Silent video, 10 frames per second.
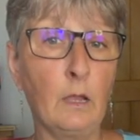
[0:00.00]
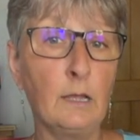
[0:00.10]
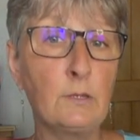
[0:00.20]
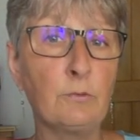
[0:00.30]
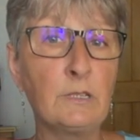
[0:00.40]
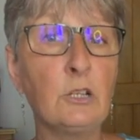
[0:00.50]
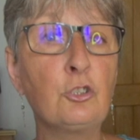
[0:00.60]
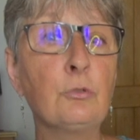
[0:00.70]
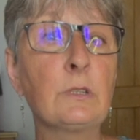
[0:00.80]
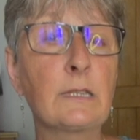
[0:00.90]
sort of
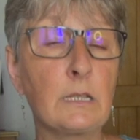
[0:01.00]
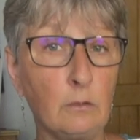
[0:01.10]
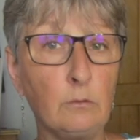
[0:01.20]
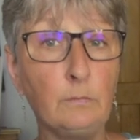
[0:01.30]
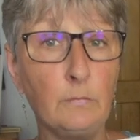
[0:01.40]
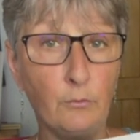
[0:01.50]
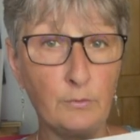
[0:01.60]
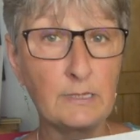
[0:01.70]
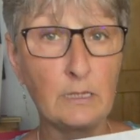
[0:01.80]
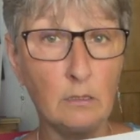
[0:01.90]
touch on the
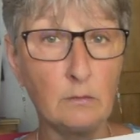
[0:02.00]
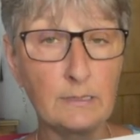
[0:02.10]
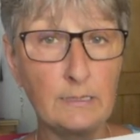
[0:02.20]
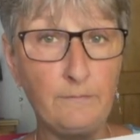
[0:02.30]
skulls.